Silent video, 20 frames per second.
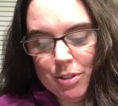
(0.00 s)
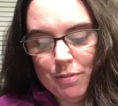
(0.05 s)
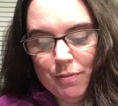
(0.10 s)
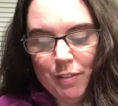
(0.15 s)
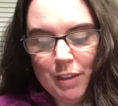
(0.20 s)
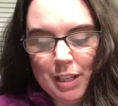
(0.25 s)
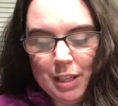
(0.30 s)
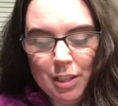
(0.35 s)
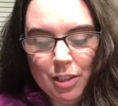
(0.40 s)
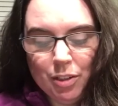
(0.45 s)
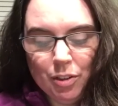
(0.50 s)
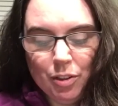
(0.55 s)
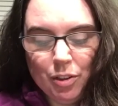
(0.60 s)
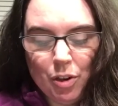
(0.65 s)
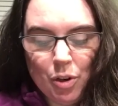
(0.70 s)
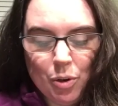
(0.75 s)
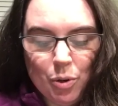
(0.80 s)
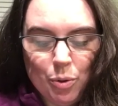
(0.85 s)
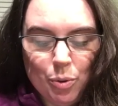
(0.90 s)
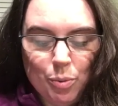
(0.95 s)
figure,
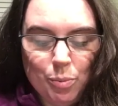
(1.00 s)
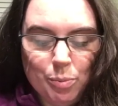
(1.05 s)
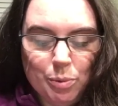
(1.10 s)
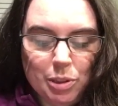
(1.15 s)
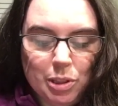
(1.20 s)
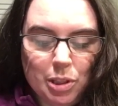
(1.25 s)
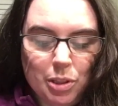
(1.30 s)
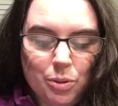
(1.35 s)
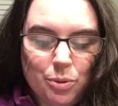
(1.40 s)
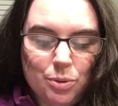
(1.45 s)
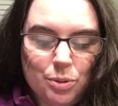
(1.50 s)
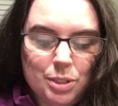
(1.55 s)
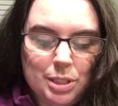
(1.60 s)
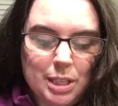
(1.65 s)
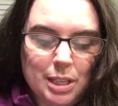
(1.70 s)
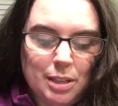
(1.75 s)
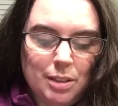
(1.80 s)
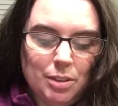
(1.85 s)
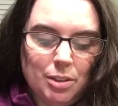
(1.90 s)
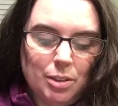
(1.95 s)
home, clothes,
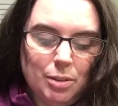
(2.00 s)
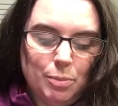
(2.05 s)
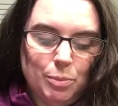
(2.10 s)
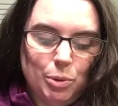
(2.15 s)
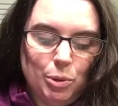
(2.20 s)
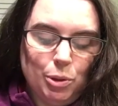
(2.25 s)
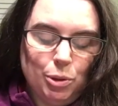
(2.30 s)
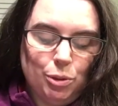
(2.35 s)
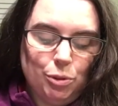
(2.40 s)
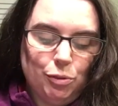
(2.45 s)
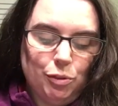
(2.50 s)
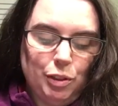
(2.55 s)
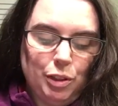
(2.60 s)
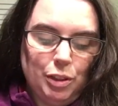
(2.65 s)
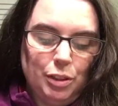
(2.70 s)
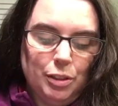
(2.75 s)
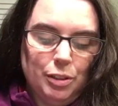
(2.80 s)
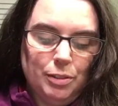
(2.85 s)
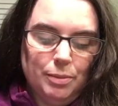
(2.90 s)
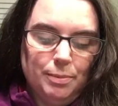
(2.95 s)
income, or
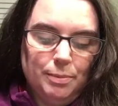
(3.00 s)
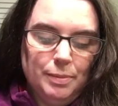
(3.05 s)
career.